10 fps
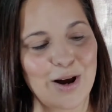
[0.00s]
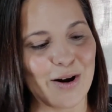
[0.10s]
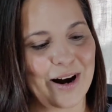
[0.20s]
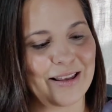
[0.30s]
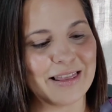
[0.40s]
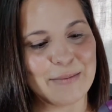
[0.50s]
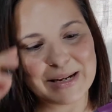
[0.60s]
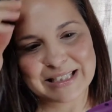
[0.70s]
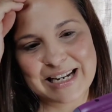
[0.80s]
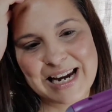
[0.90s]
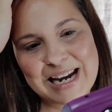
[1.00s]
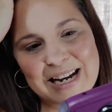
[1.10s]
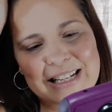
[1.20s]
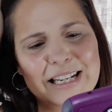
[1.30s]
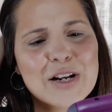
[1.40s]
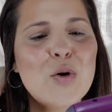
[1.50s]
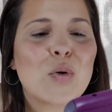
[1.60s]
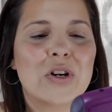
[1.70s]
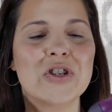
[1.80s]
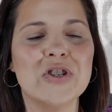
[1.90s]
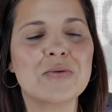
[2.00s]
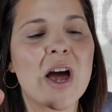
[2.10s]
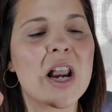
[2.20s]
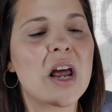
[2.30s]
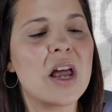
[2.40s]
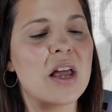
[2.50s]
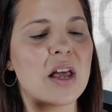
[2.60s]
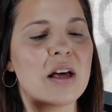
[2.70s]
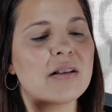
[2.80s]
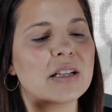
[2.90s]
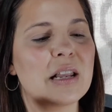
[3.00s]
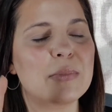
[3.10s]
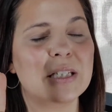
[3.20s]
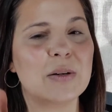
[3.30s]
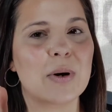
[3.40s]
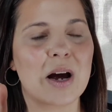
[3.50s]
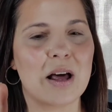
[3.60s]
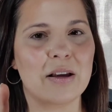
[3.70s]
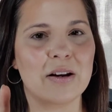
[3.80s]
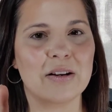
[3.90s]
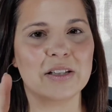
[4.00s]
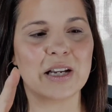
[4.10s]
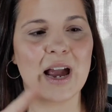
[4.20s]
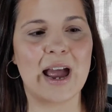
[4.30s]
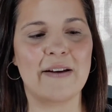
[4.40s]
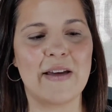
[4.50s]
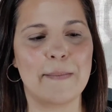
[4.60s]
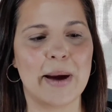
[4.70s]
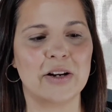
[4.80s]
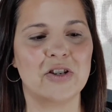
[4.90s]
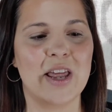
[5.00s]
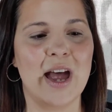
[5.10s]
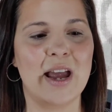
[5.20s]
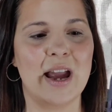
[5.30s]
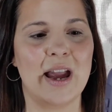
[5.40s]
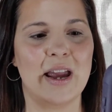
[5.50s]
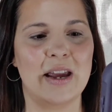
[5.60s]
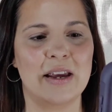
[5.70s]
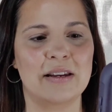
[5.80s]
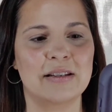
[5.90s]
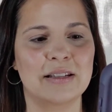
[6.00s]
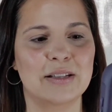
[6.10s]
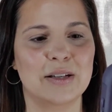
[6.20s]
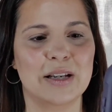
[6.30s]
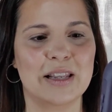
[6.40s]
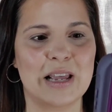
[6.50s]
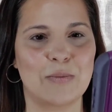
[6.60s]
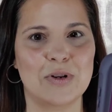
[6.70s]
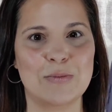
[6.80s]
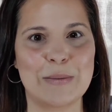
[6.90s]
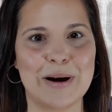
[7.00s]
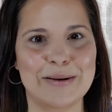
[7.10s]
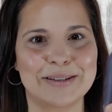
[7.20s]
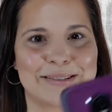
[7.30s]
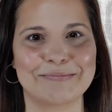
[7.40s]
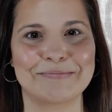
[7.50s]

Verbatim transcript: Alright, let me see. It's like an orangish red. So let me see what colors I have that match that, and then we'll do my brows.